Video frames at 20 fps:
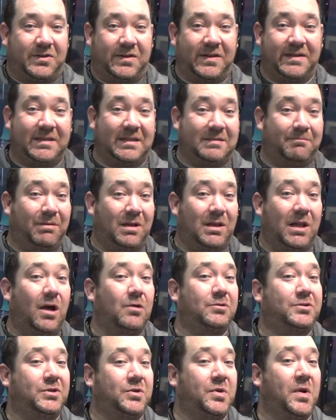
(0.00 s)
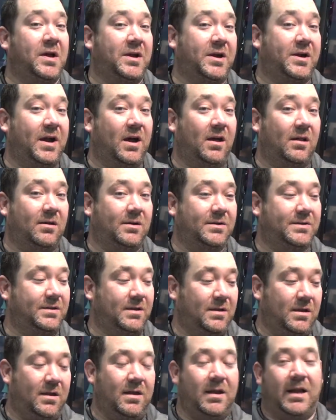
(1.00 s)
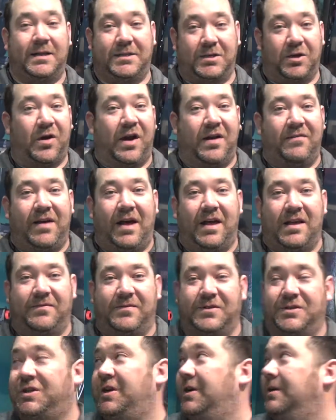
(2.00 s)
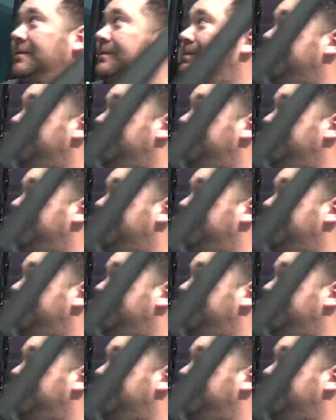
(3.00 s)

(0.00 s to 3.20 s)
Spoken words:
So this is below $200. It's a great value for sure.